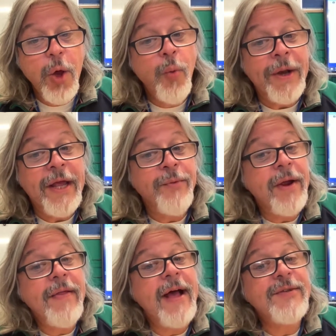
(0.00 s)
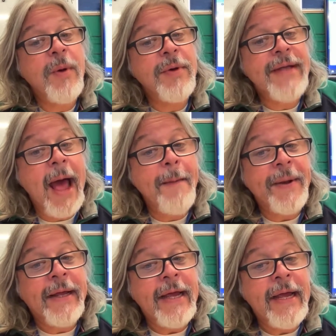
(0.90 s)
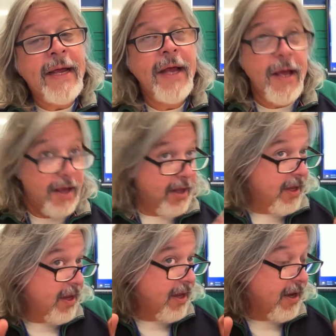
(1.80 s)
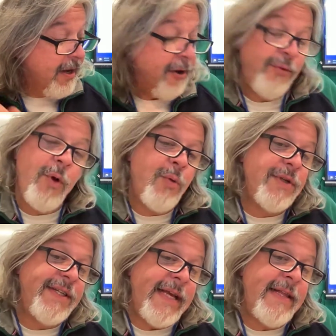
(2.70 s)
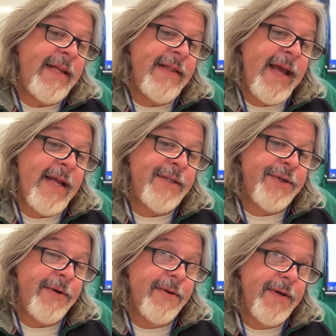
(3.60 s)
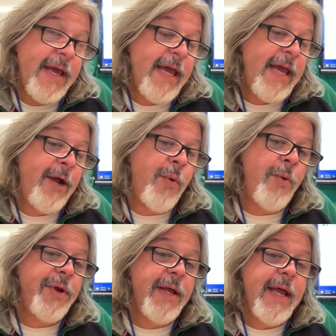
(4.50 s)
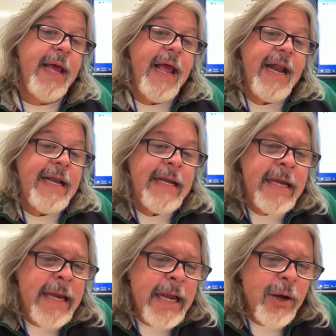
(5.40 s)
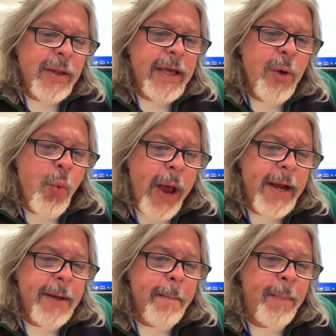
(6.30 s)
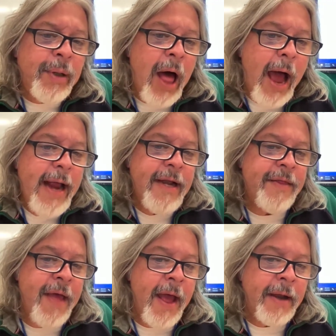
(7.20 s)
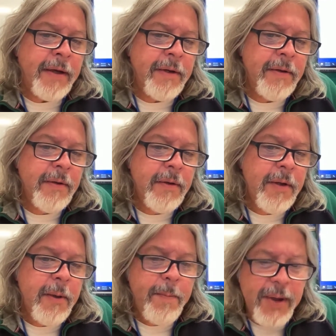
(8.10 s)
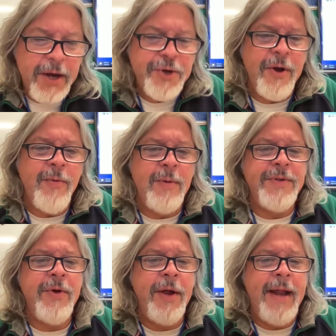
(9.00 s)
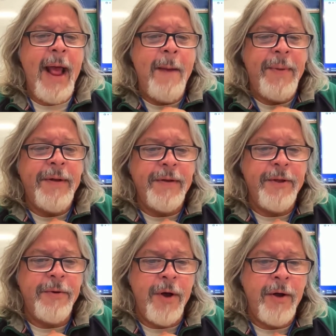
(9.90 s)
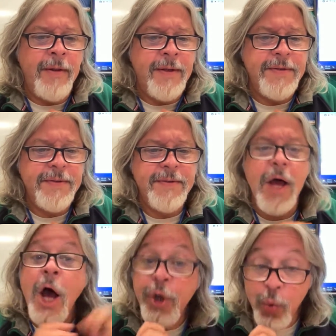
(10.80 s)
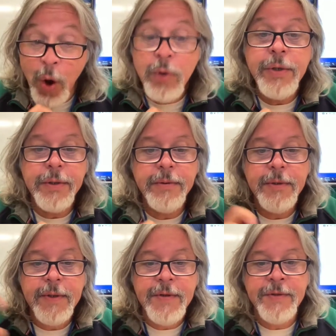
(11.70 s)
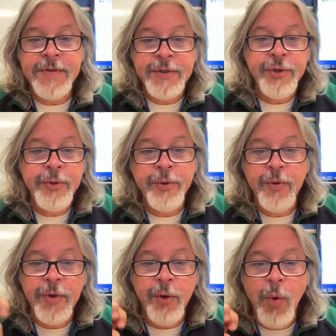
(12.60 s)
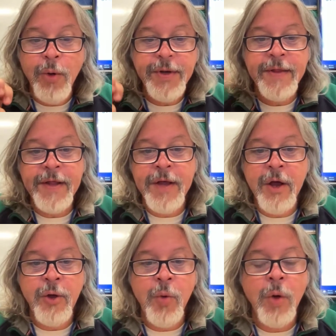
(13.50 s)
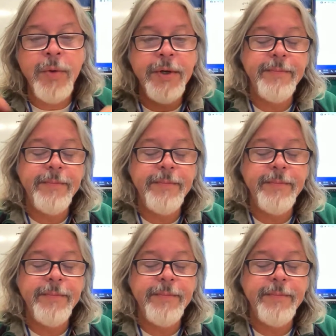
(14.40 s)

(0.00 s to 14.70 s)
When he realized what was happening, and here's where we're stealing the answer, he, quote, nearly went blind then, picturing what was going to happen to little Arliss, unquote. Those are the quote and then the unquote.